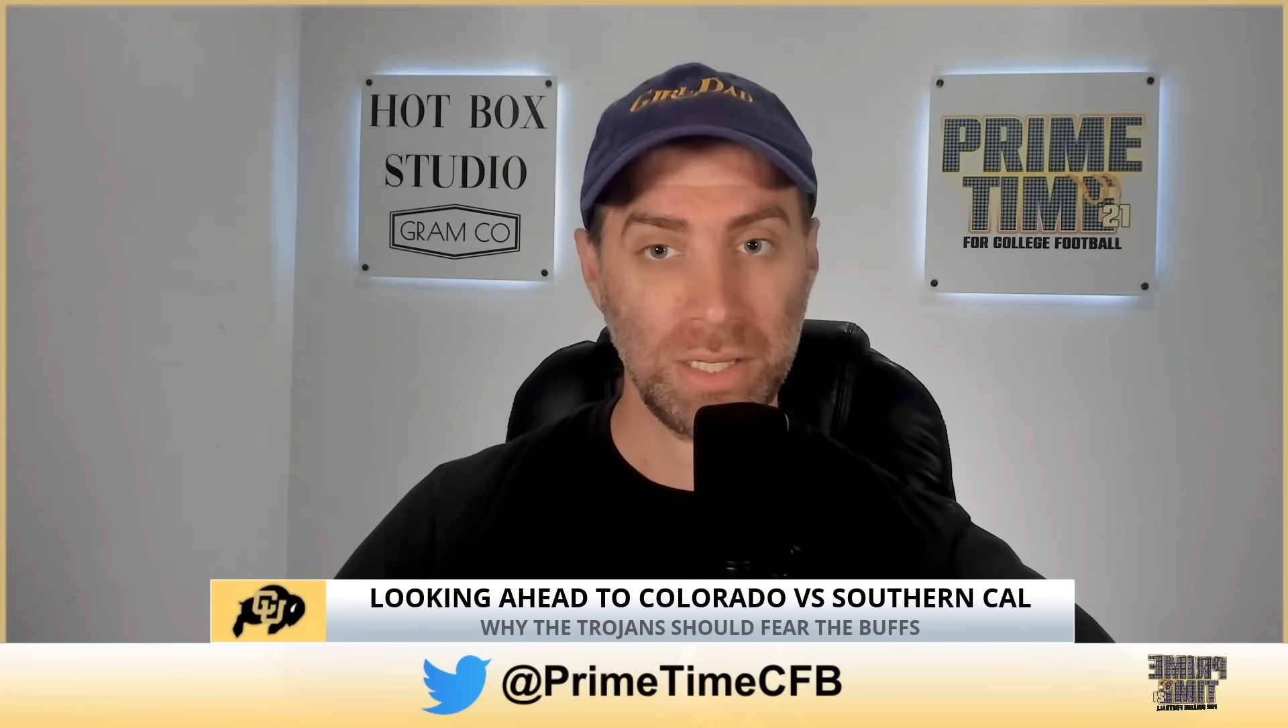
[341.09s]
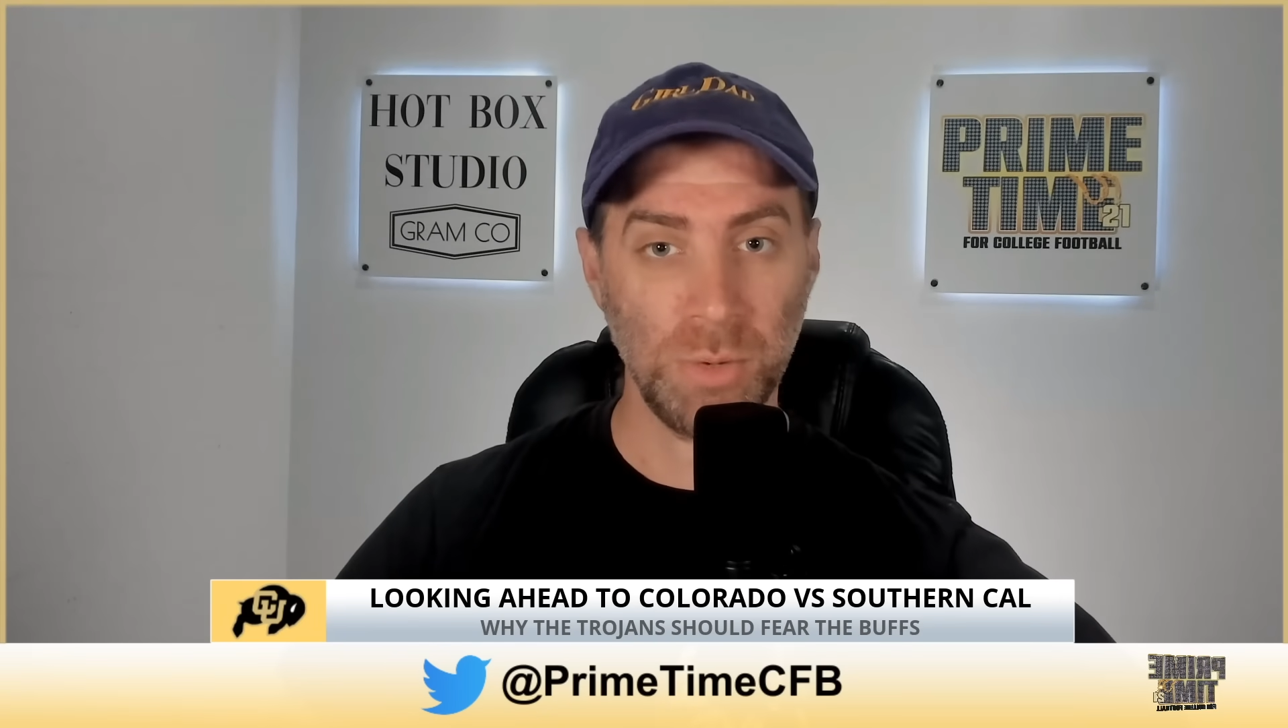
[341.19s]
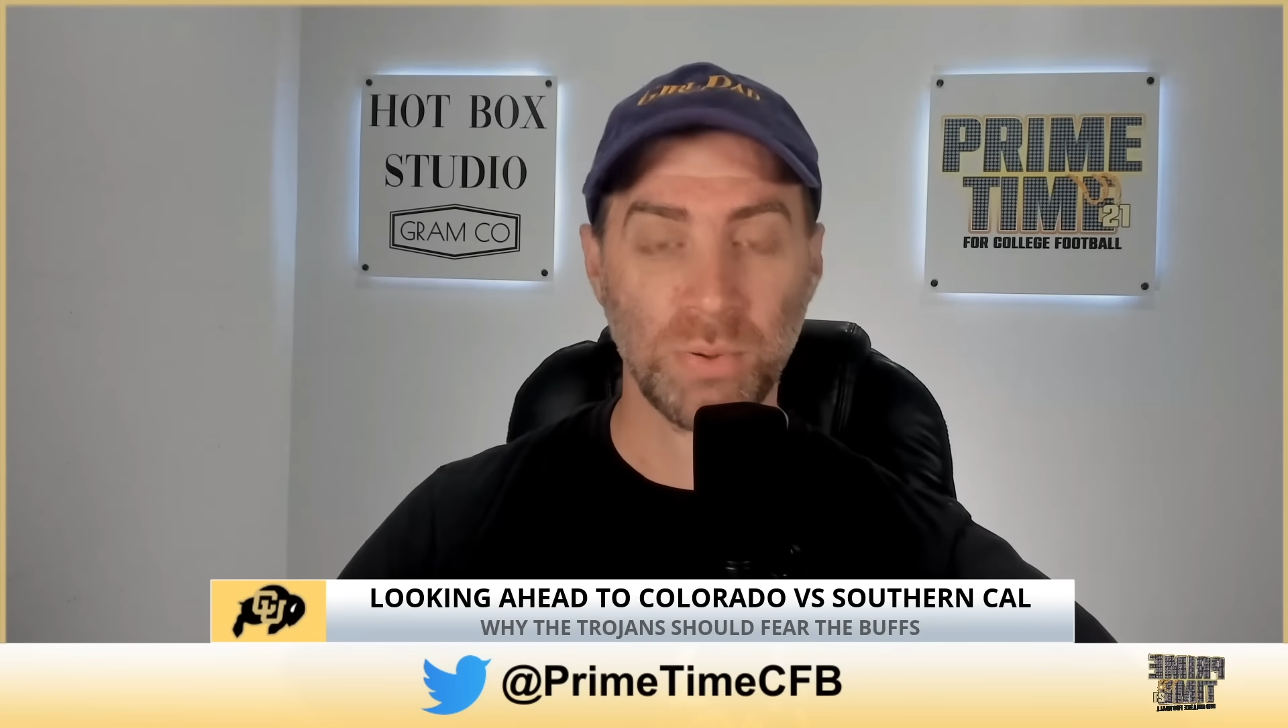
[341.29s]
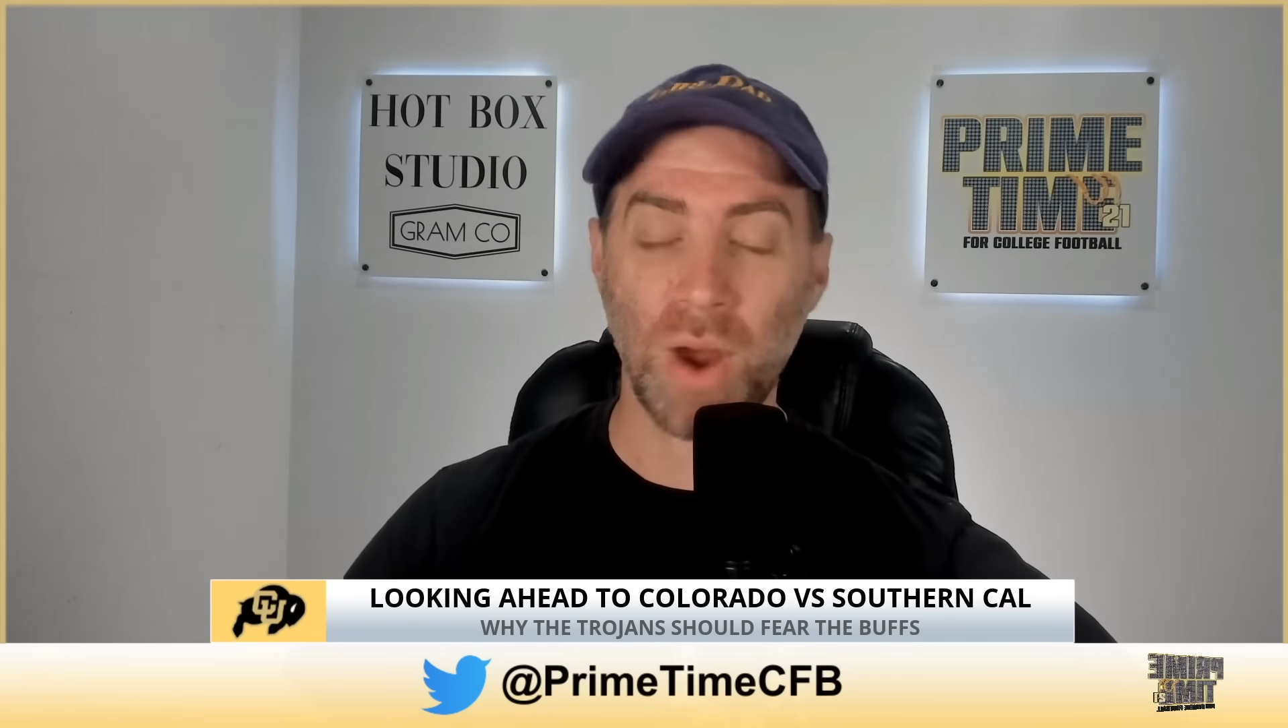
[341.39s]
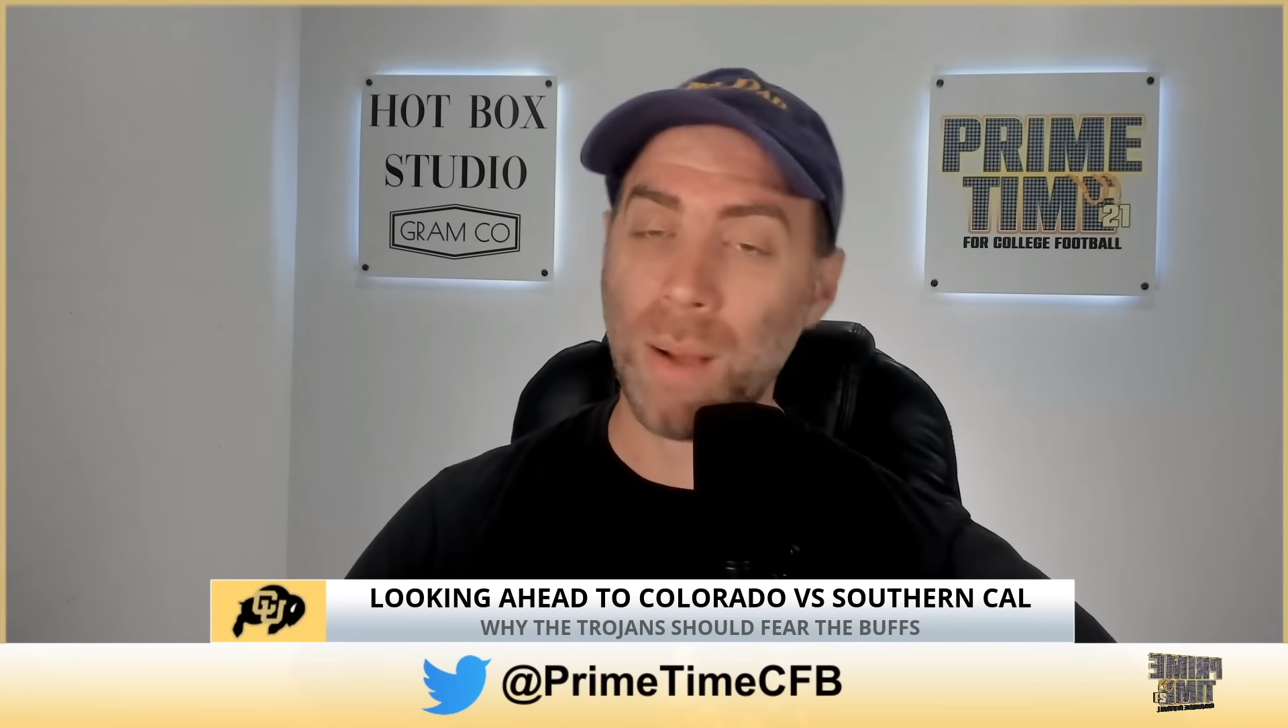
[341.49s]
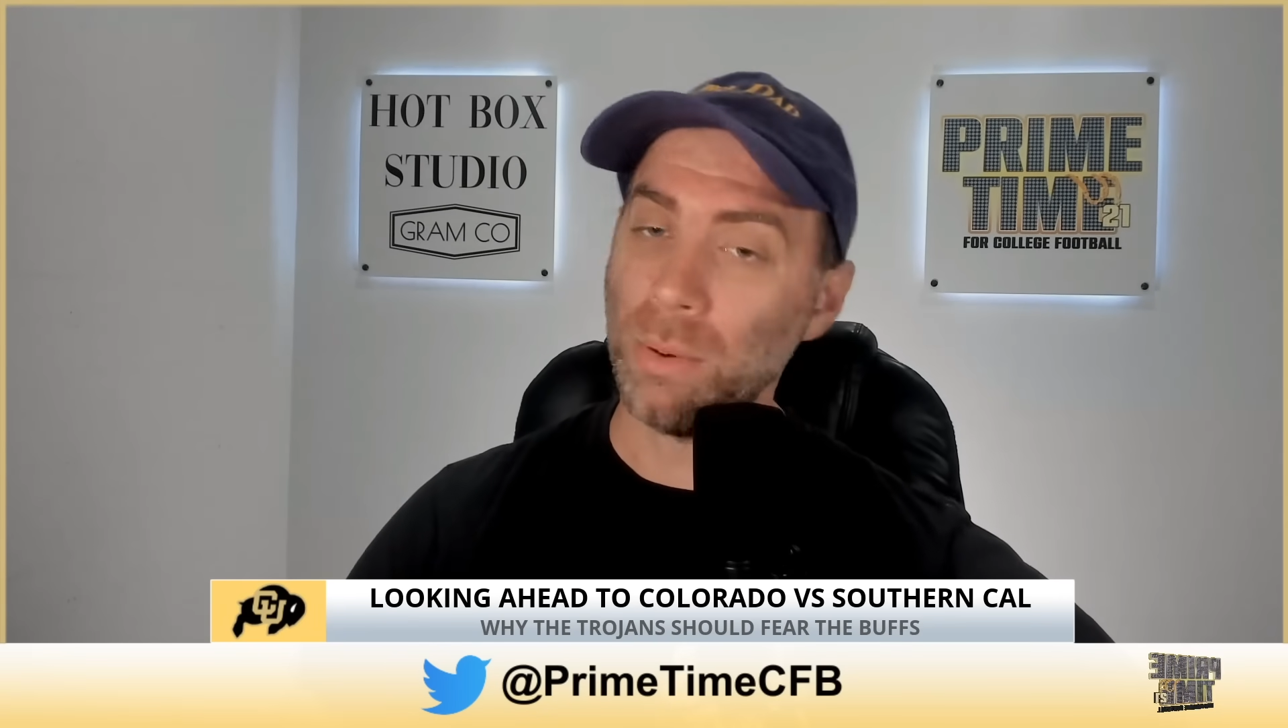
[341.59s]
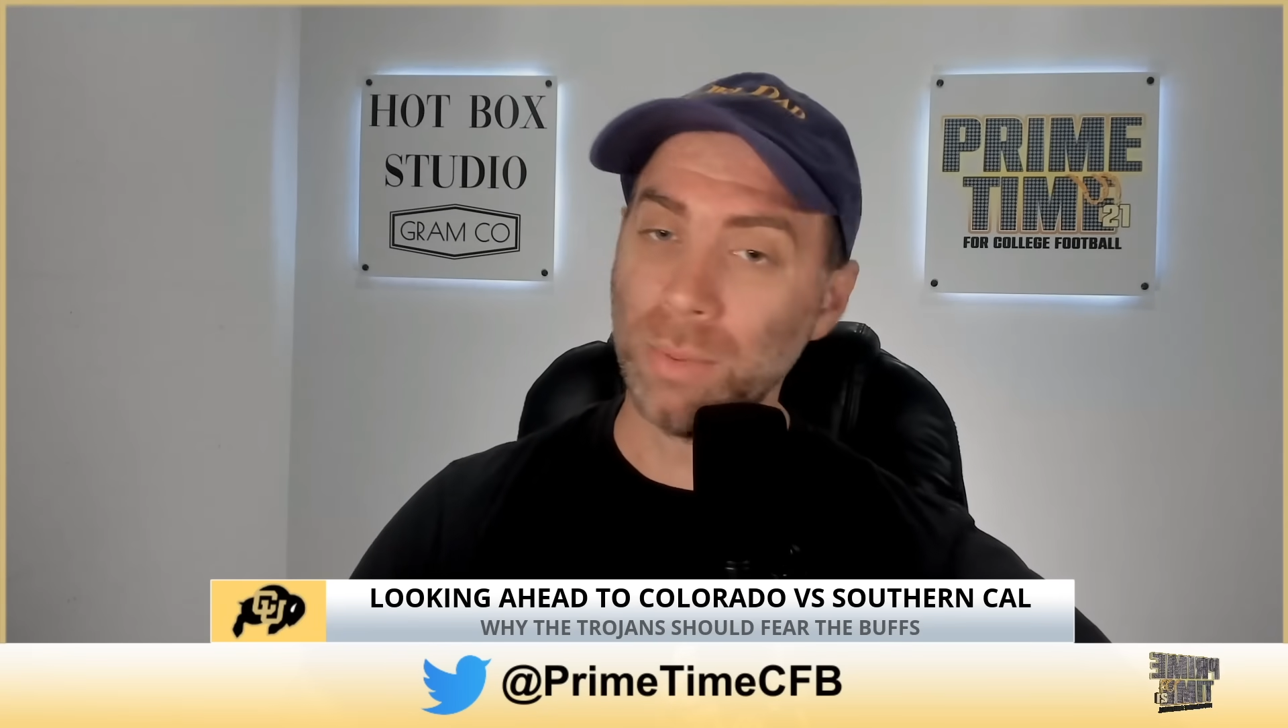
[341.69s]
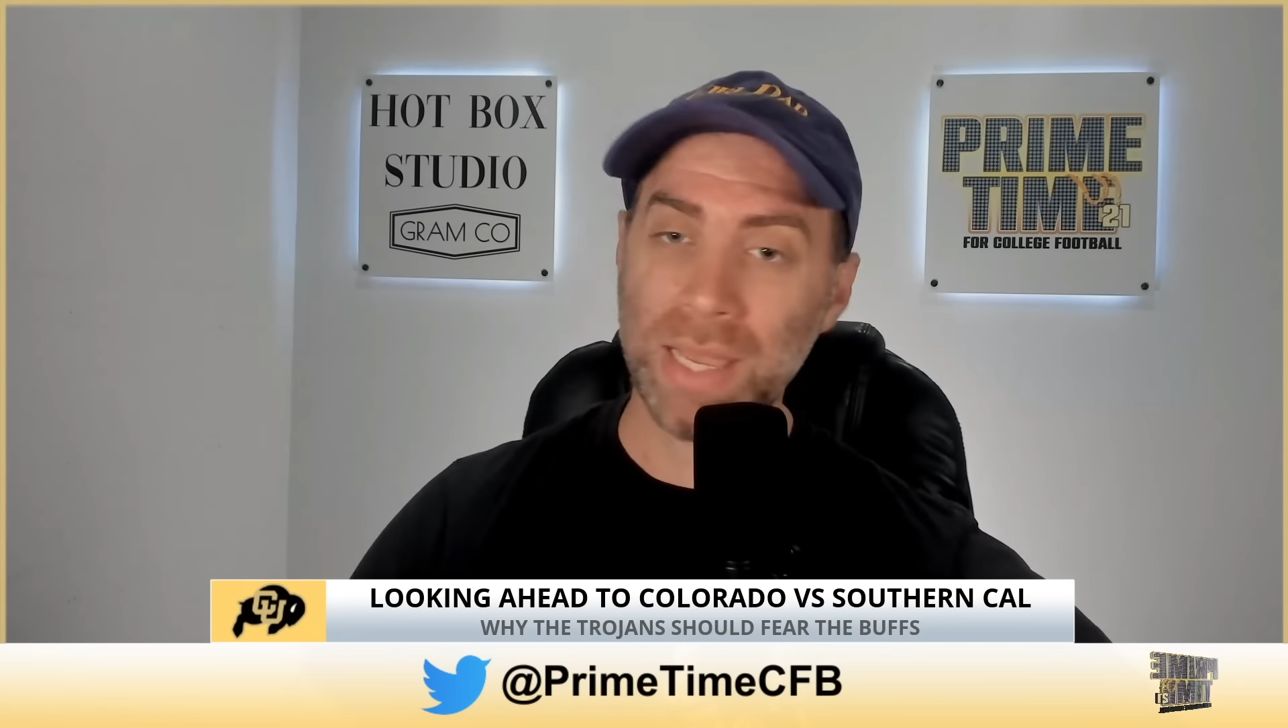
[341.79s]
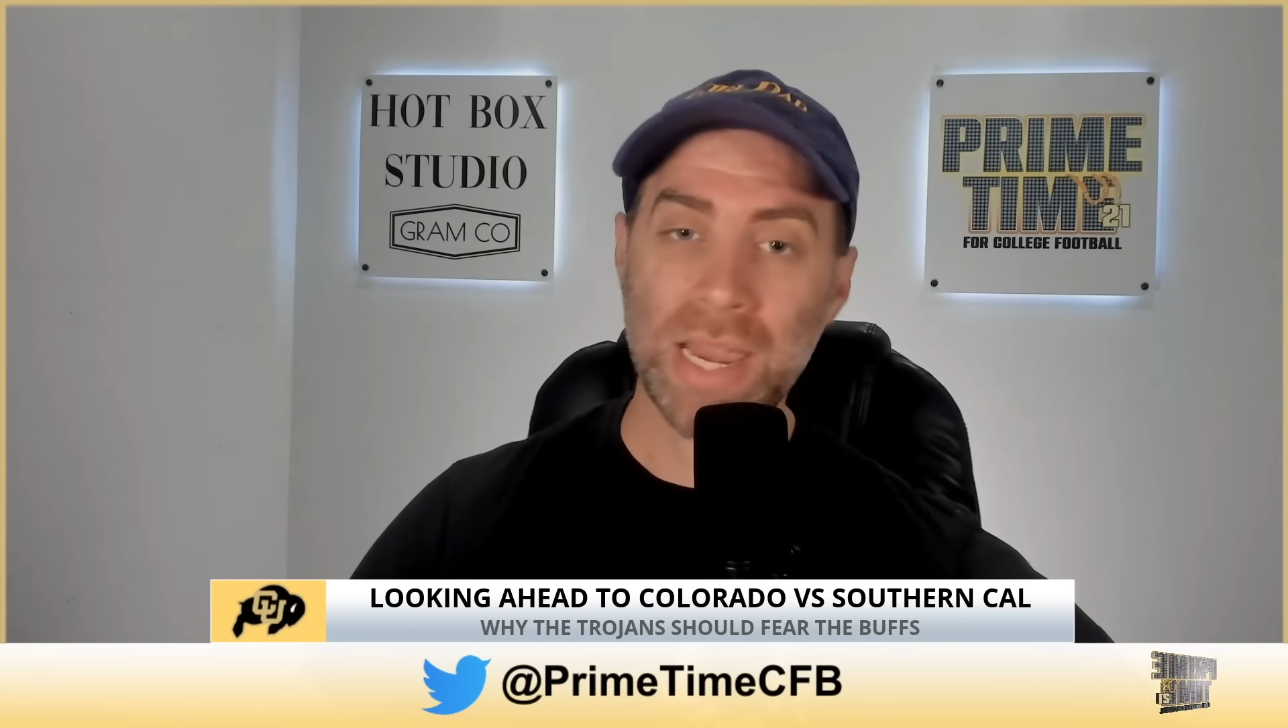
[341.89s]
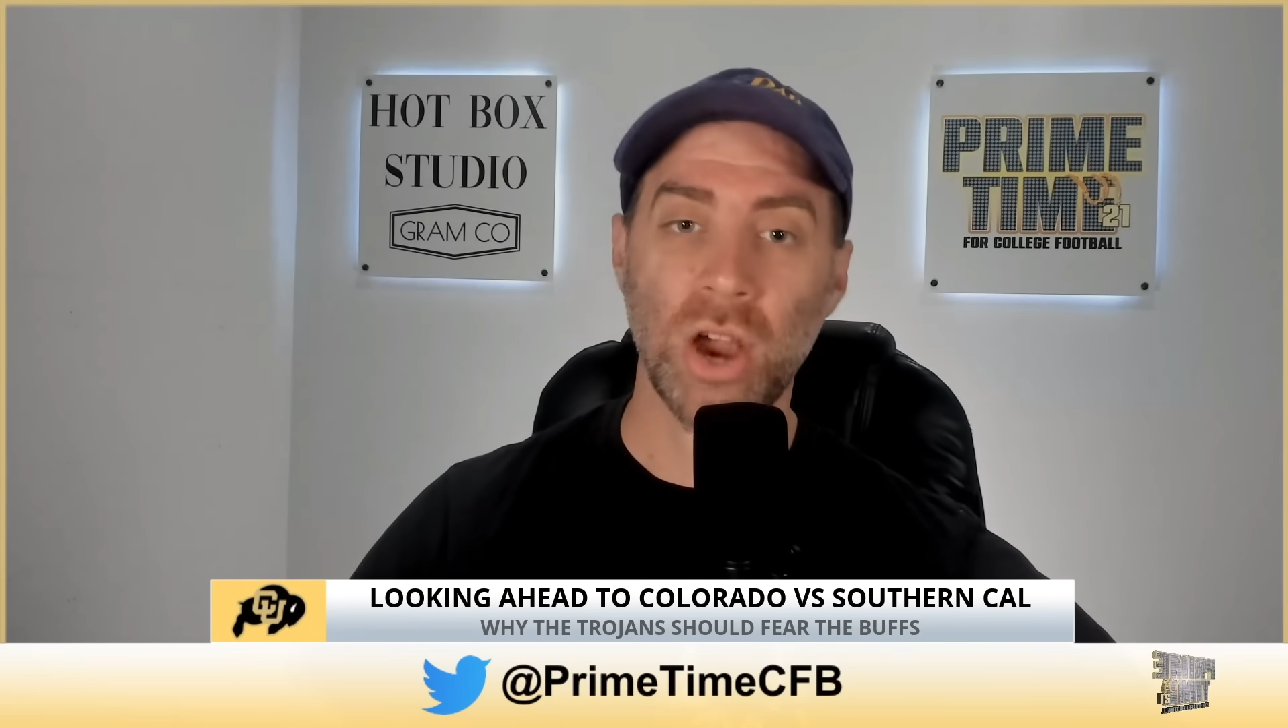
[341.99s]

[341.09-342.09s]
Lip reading: You probably